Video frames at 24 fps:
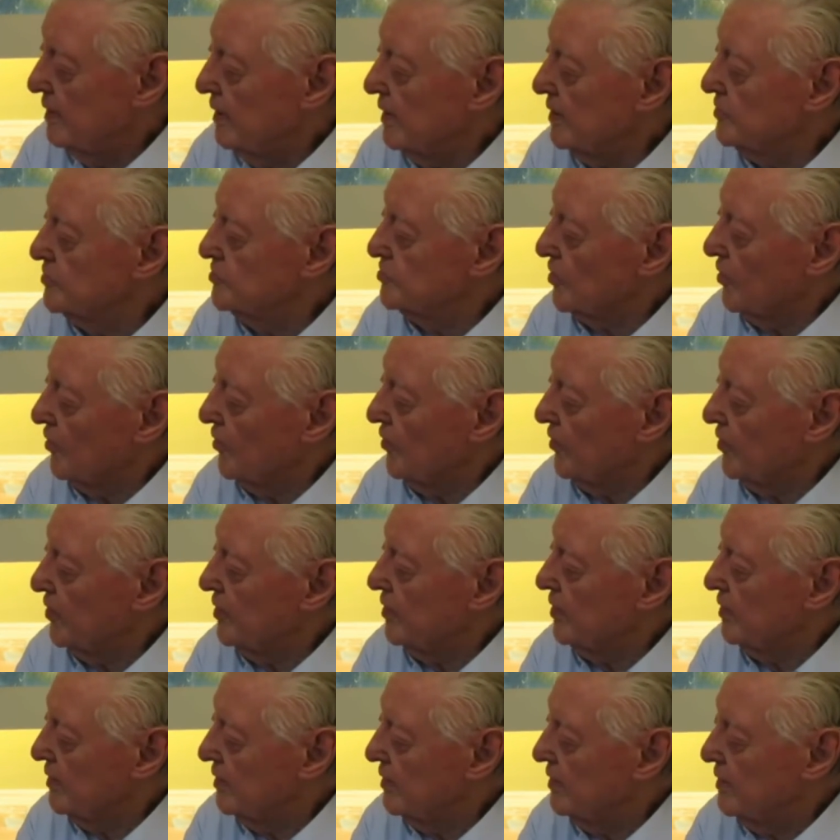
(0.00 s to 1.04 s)

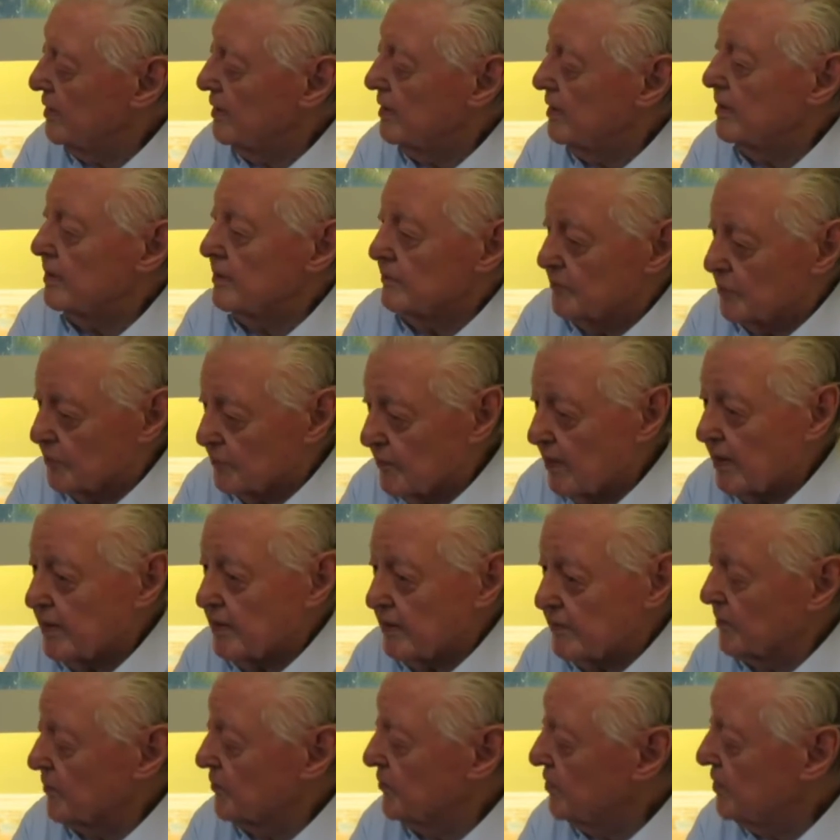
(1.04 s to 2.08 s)
enjoy,
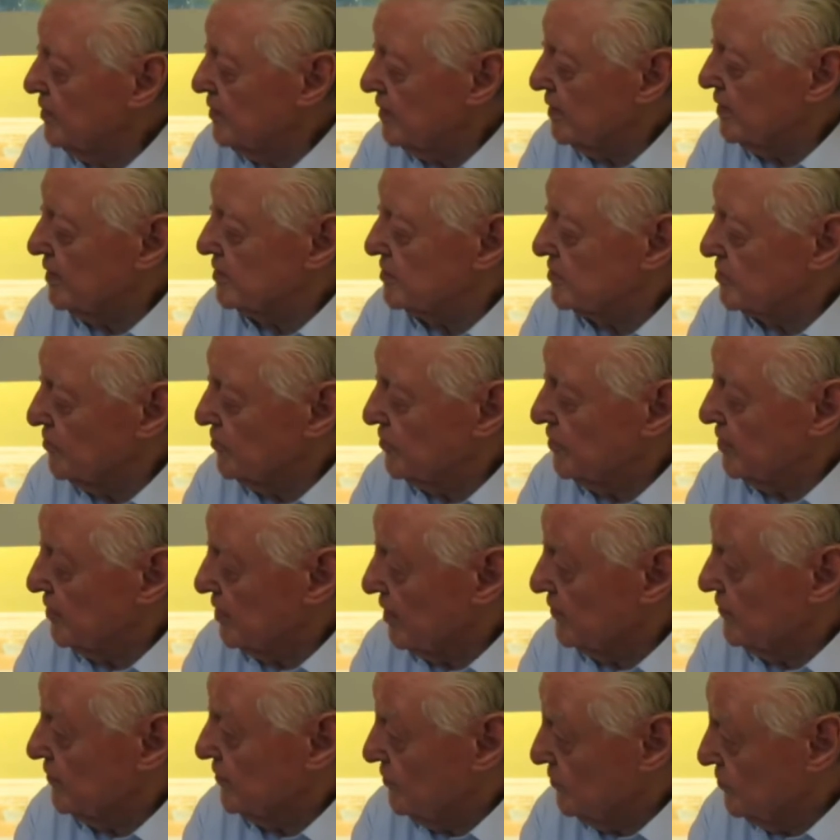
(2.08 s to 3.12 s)
providing the reading is good
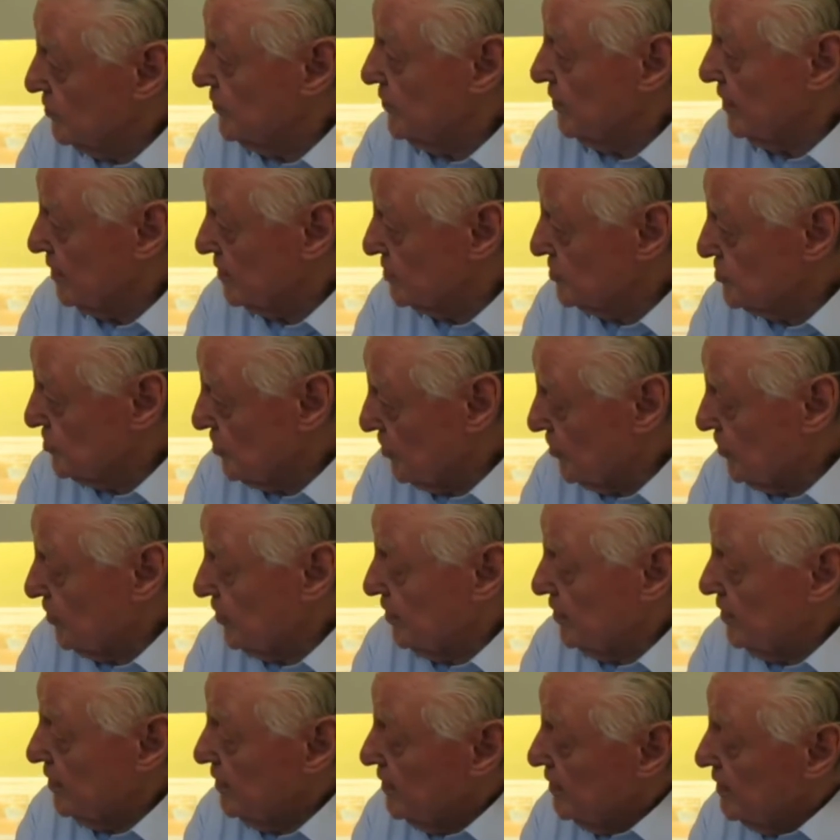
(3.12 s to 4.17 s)
enough, would they
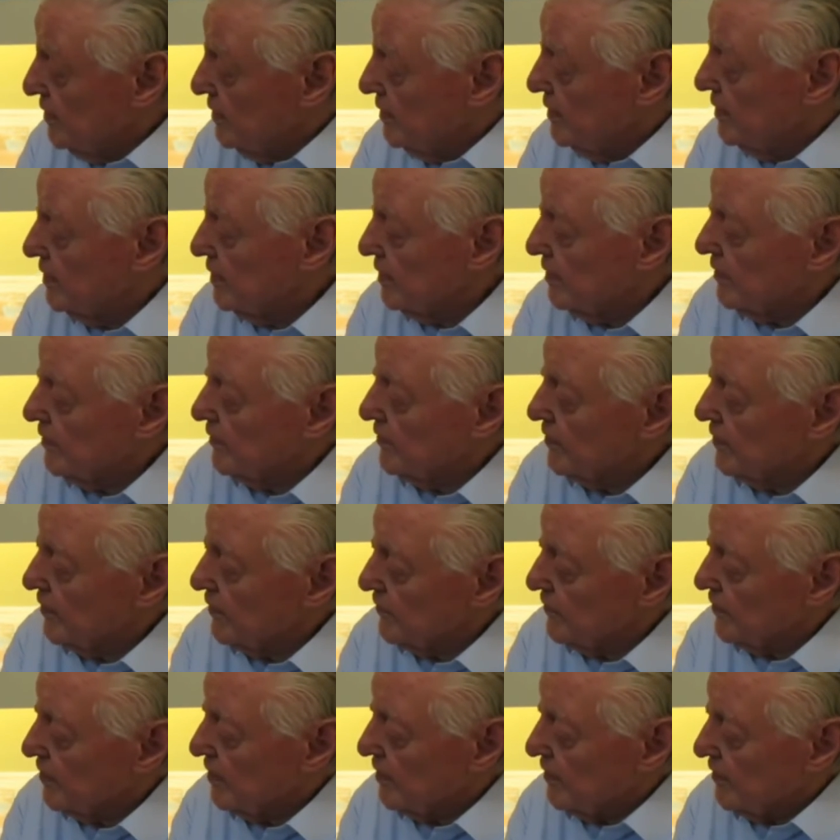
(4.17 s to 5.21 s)
enjoy
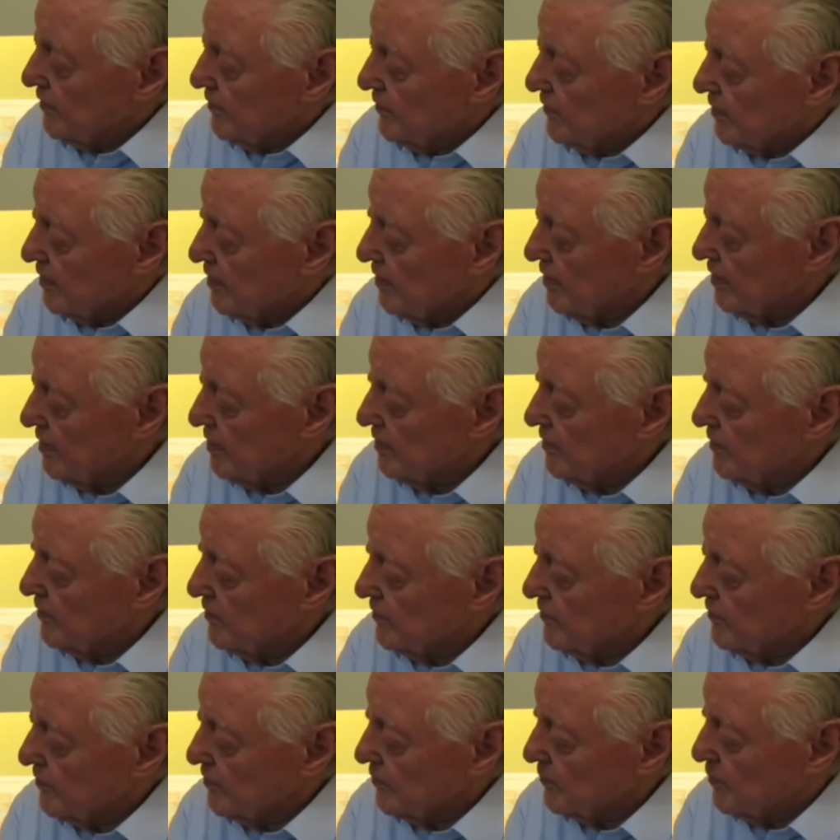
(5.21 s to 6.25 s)
the
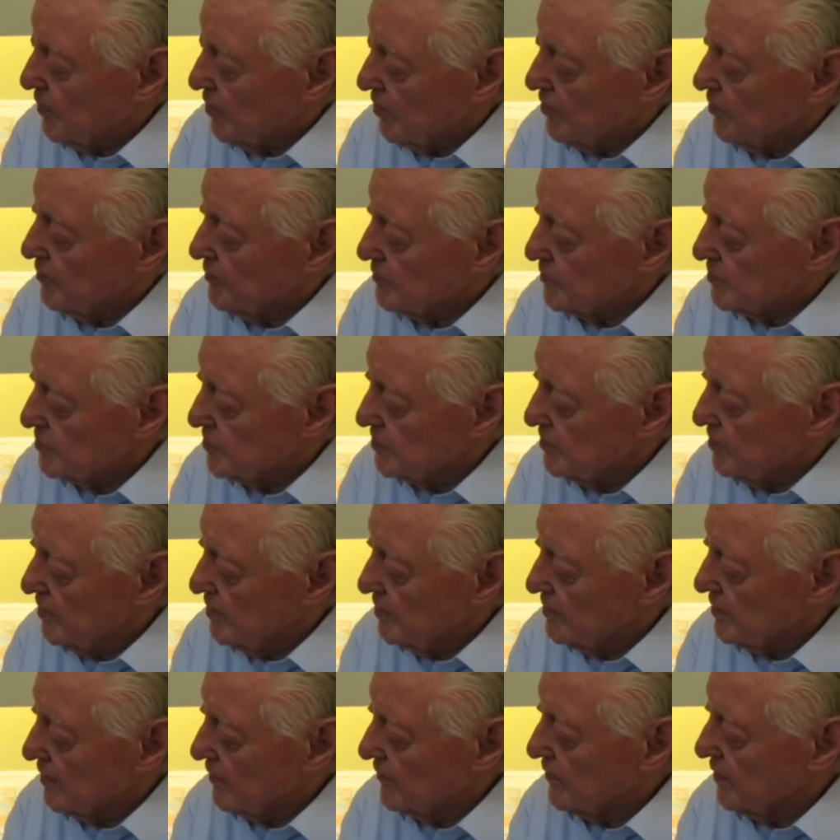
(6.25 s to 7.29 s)
poems
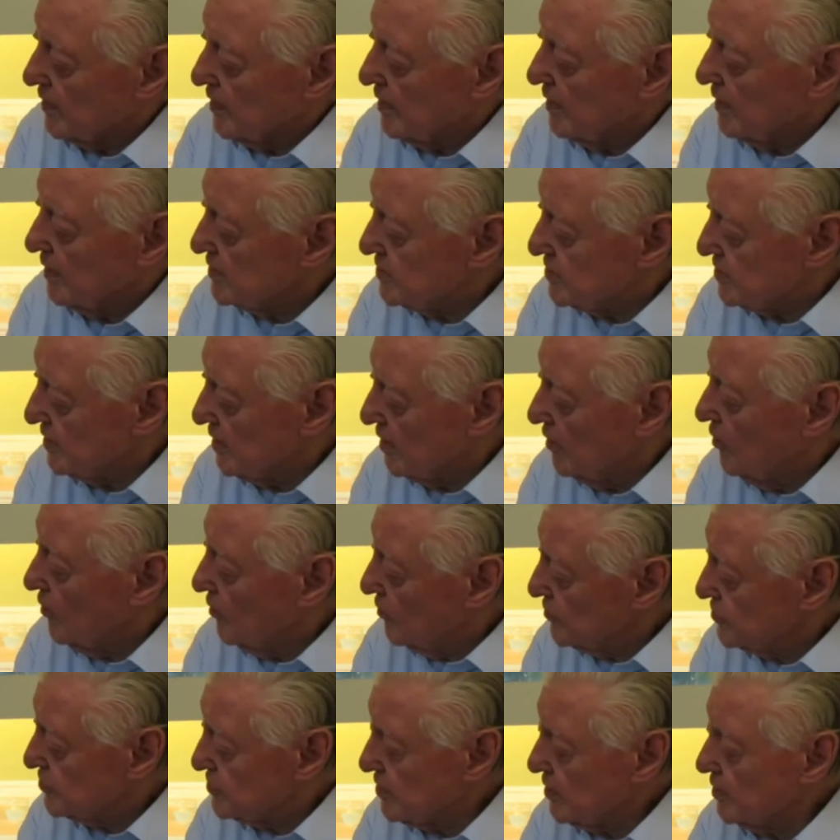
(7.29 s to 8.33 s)
that they're listening?
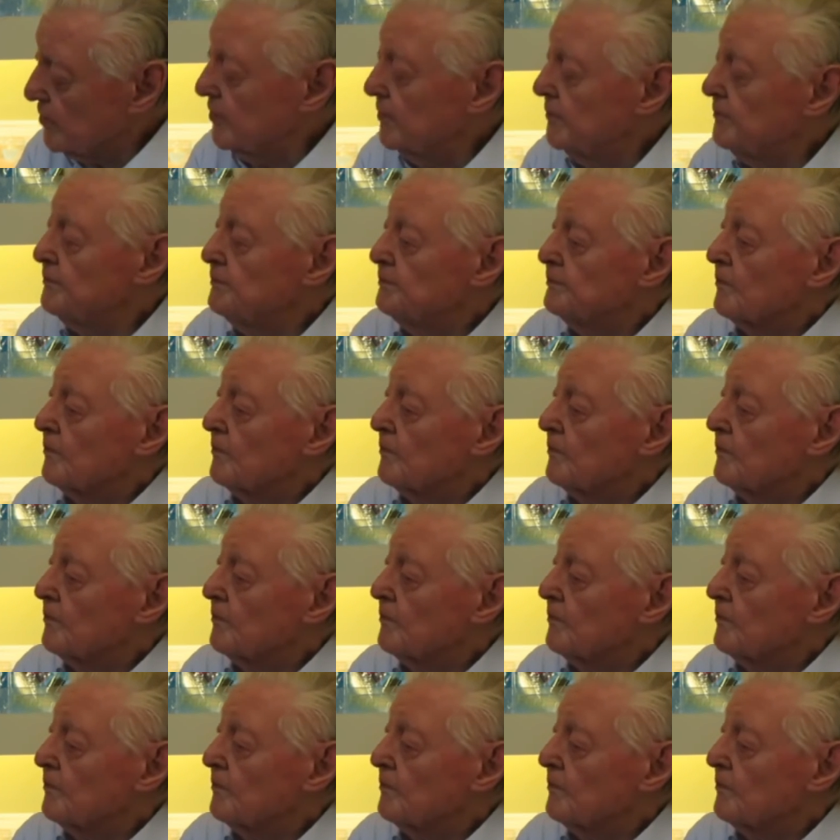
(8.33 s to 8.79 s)
Also,